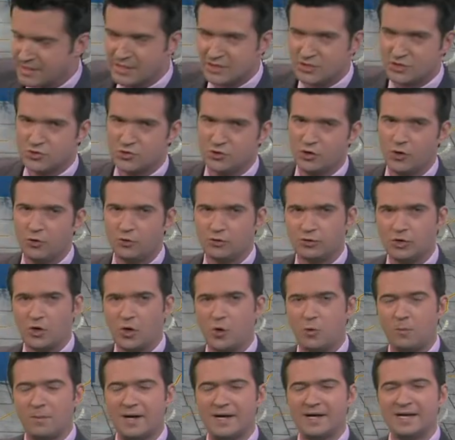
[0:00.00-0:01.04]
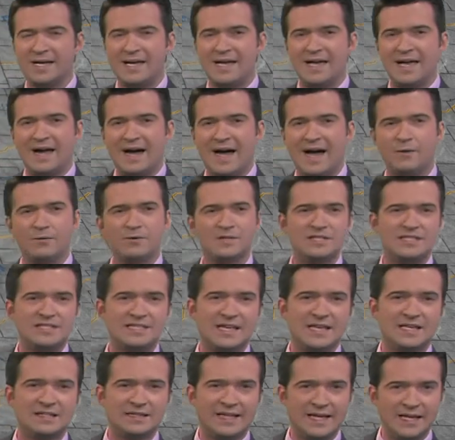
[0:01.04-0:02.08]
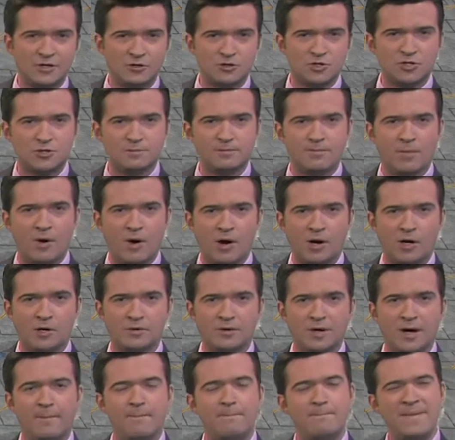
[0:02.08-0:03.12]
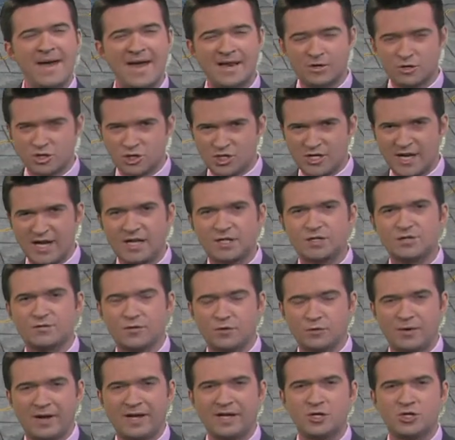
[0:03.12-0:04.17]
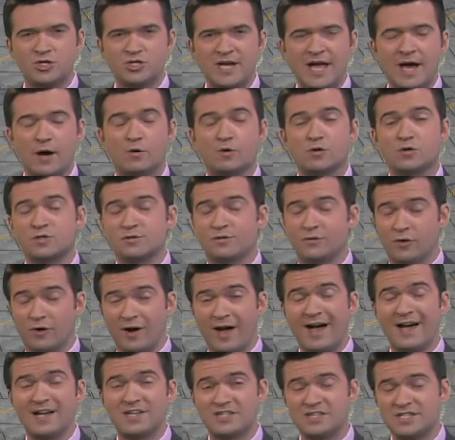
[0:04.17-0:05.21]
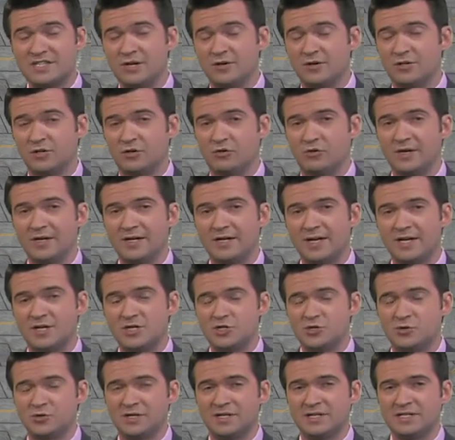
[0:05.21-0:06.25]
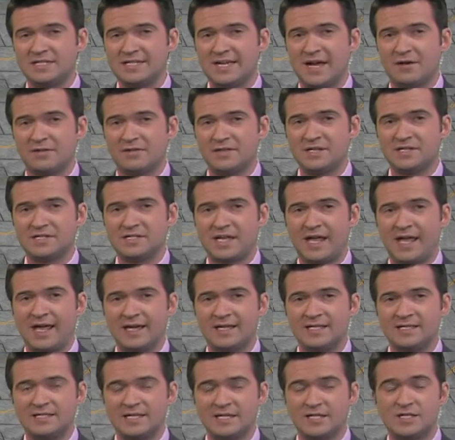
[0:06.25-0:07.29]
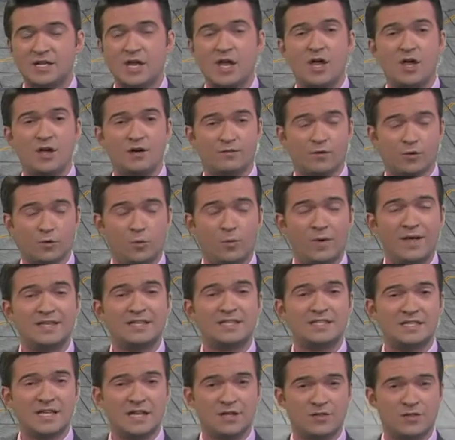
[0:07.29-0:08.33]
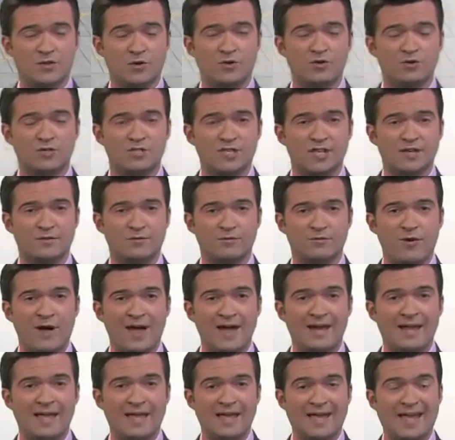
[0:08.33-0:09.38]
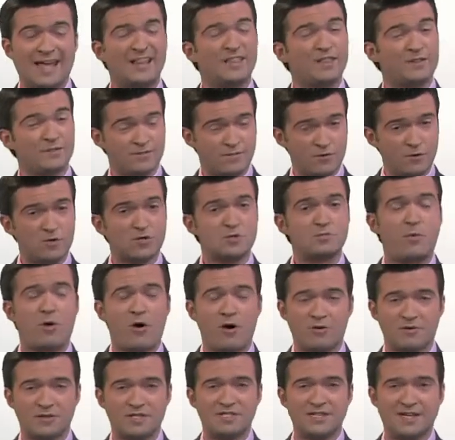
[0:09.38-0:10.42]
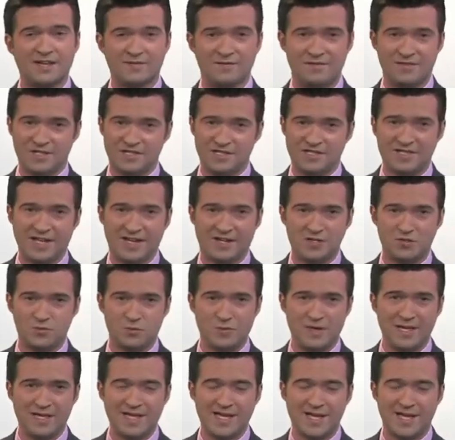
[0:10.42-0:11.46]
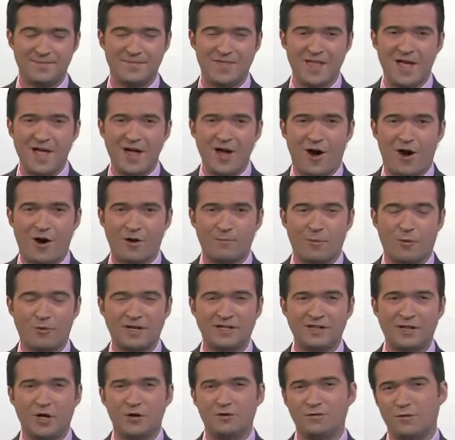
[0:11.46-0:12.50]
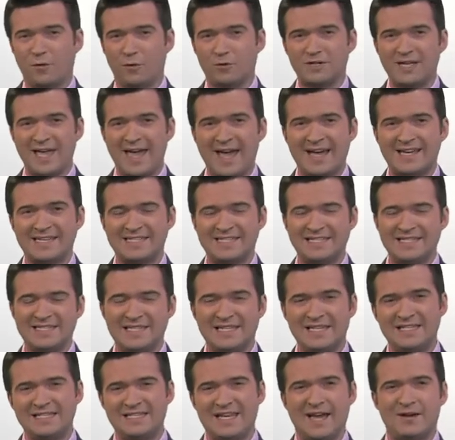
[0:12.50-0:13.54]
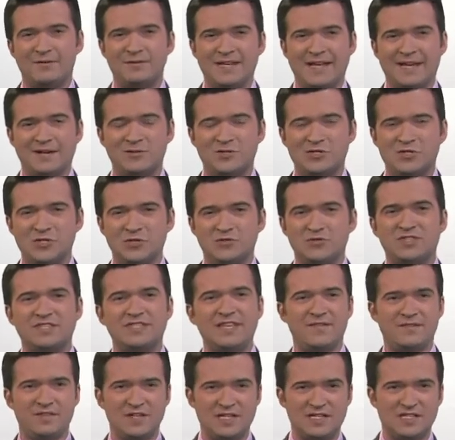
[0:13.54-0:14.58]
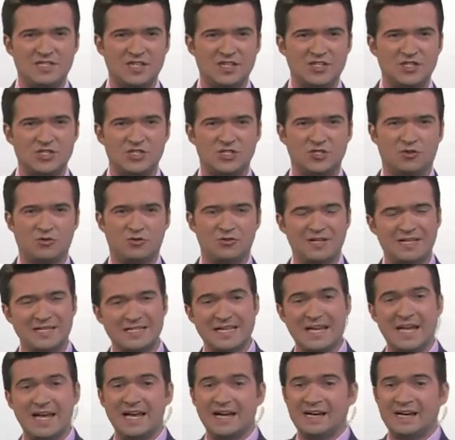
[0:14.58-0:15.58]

eastern Oklahoma. I would say later tomorrow, a better chance for rain showers for us here in Green Country and southeast Kansas for Wednesday, Thursday, Friday, and the first parts of this next weekend. Our morning low forecast in T-Town down to 76 degrees,